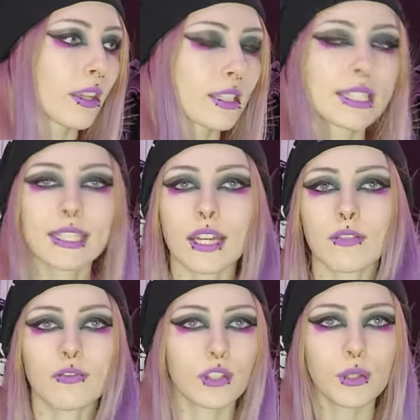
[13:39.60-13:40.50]

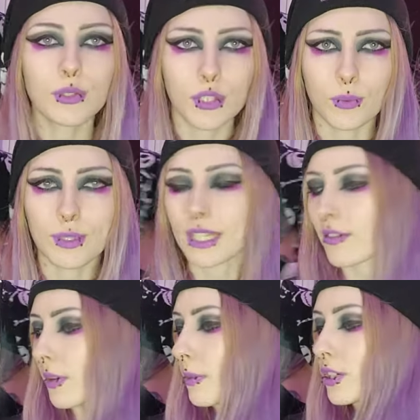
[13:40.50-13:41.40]
Stuff, YouTube stuff.
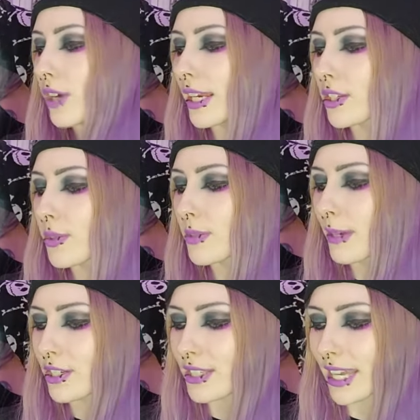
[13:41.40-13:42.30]
I'm going to try to do as
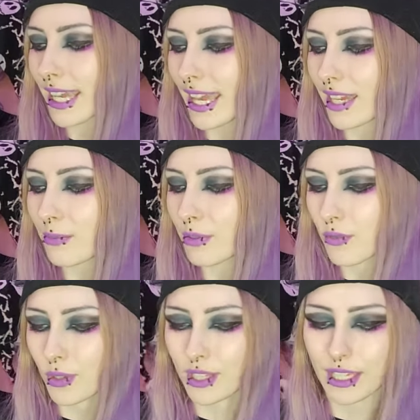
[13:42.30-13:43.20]
much as I can
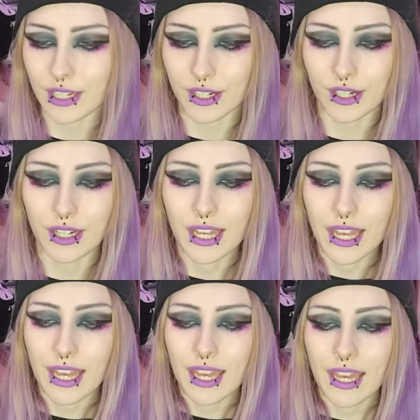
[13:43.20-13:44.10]
before the year.
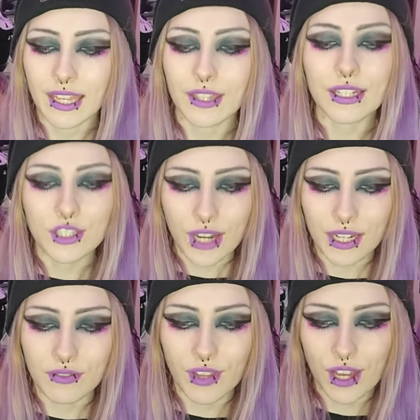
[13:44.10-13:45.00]
Gonna try
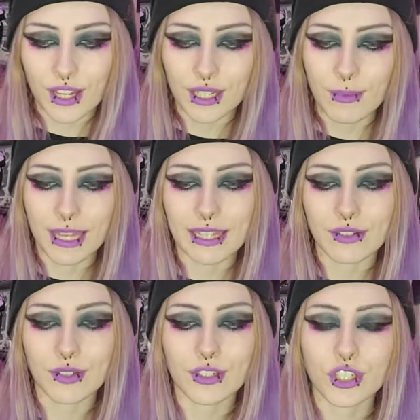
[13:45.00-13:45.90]
to vlog my
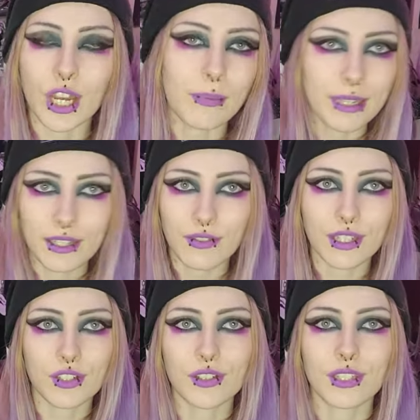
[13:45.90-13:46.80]
little shopping
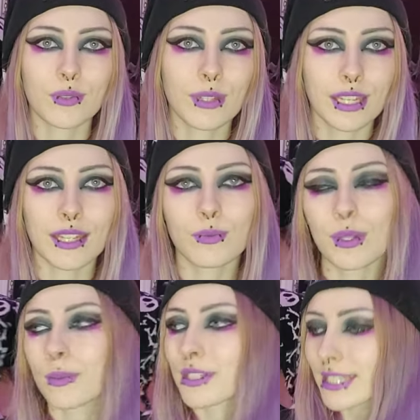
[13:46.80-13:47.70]
adventure this weekend.
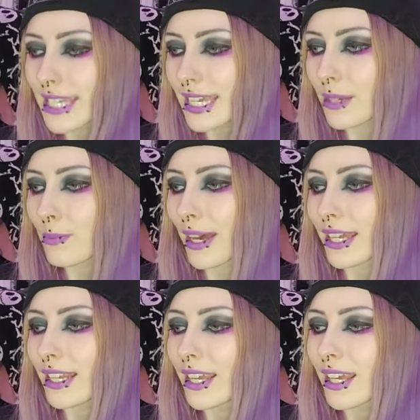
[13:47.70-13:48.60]
We will see,
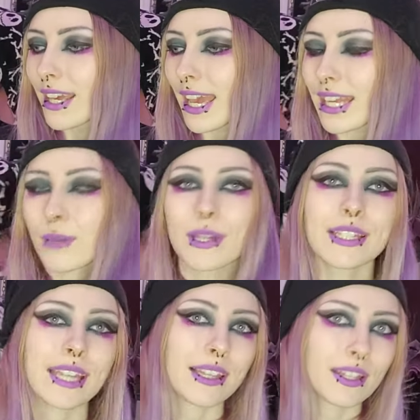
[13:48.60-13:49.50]
but
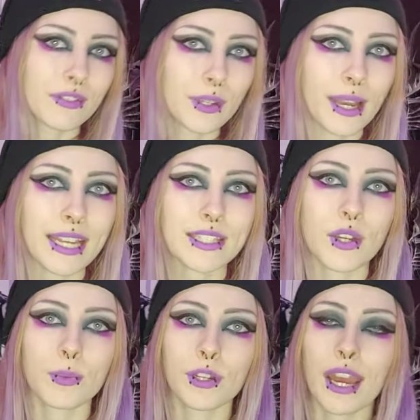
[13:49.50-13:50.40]
anyways, I love you guys. I
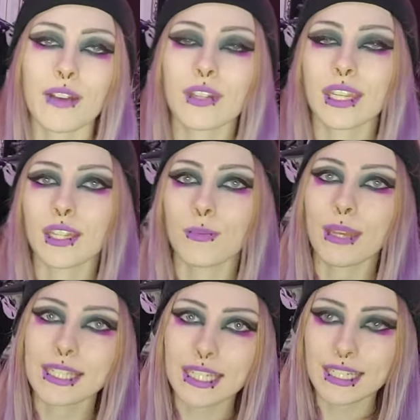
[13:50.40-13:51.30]
hope you're having an
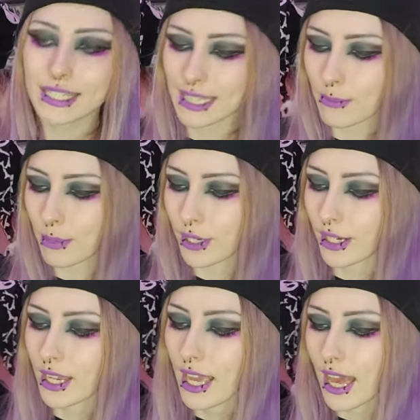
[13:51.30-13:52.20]
amazing
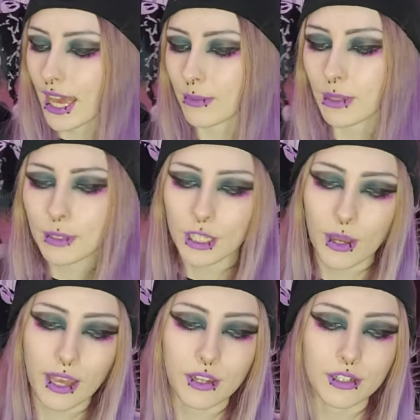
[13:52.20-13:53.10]
December. Let me know
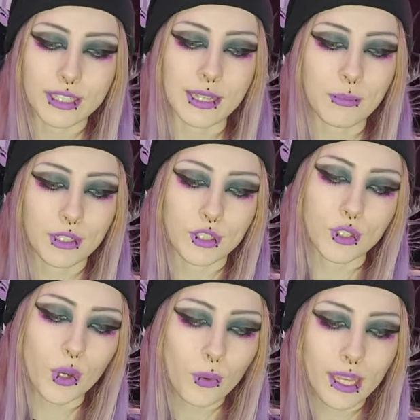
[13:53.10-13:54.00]
how your December is
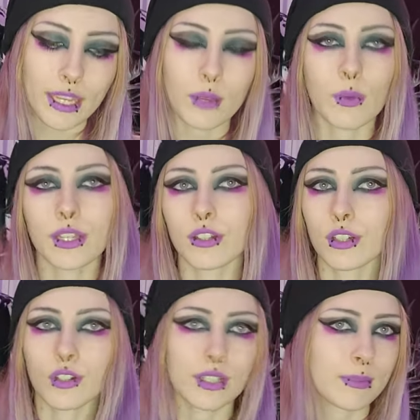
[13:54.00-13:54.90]
going and what your
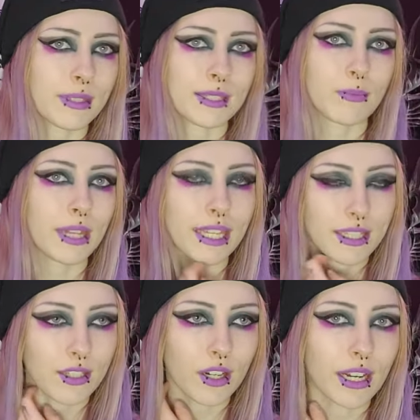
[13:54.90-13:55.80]
Christmas
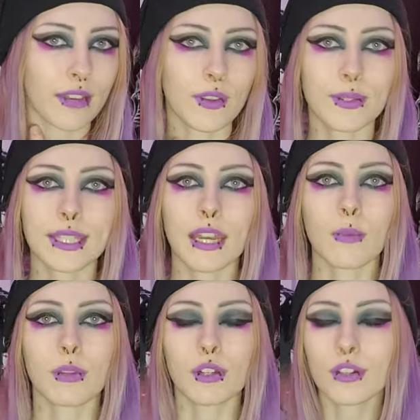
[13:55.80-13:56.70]
plans are. Have you set
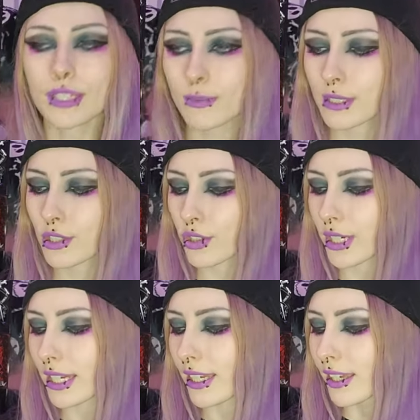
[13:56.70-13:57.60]
up your Christmas
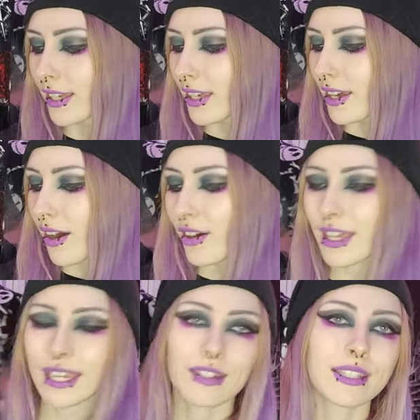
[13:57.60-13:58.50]
tree? All
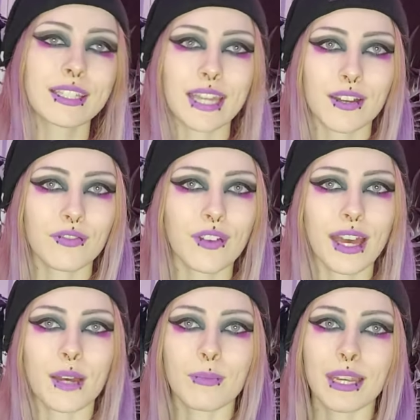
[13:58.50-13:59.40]
that good stuff.
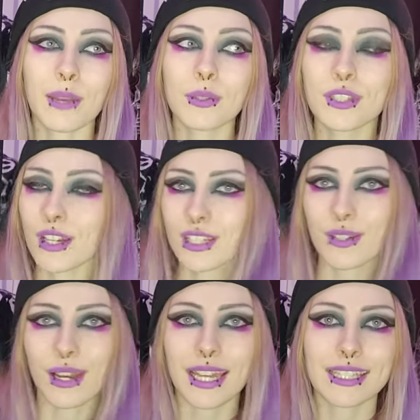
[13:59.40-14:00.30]
And I will talk to you
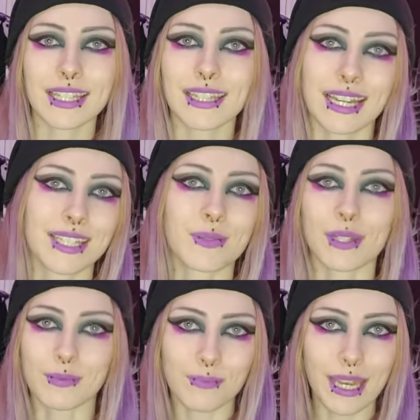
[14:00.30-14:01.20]
guys in the next
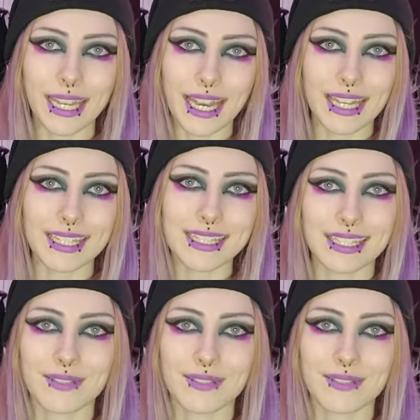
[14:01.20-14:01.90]
one. Bye, guys!